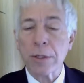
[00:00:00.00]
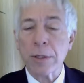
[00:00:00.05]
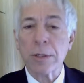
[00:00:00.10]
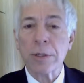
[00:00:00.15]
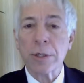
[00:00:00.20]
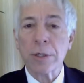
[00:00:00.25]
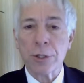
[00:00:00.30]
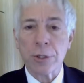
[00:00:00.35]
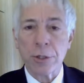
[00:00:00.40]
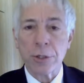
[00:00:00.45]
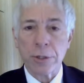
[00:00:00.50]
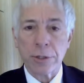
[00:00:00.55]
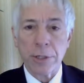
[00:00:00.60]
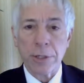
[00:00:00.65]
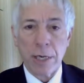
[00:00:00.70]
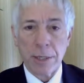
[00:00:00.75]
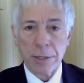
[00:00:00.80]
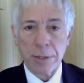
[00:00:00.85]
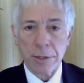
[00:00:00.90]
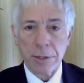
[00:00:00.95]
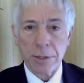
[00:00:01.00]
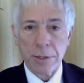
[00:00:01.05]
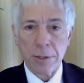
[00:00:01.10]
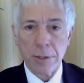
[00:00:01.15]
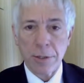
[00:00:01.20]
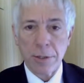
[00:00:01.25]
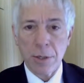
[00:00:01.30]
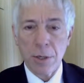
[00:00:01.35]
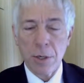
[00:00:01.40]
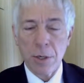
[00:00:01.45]
additional
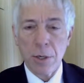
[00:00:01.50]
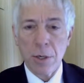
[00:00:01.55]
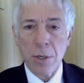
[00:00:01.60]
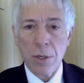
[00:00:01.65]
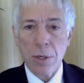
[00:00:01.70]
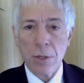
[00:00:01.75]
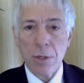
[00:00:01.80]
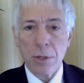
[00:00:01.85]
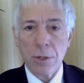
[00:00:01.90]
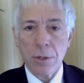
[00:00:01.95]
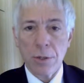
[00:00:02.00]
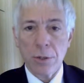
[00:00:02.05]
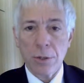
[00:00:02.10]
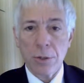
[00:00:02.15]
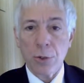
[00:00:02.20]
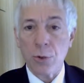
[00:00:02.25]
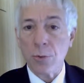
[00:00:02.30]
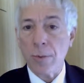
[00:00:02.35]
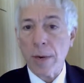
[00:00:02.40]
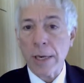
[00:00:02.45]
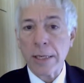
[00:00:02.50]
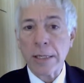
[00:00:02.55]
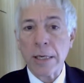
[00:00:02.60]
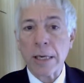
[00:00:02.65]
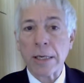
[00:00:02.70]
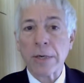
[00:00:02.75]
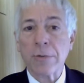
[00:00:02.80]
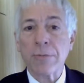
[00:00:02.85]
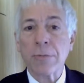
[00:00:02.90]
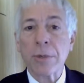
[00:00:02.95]
tests. You might
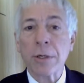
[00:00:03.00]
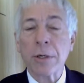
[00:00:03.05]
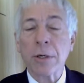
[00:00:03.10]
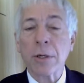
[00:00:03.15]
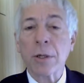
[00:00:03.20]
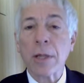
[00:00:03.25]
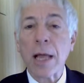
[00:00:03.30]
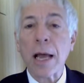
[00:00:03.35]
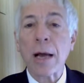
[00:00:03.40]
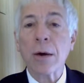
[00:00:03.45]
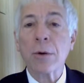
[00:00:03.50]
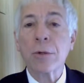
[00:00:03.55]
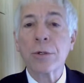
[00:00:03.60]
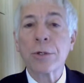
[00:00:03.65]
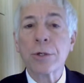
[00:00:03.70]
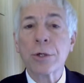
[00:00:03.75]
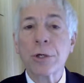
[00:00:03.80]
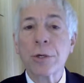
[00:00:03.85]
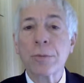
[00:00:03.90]
not have been allowed to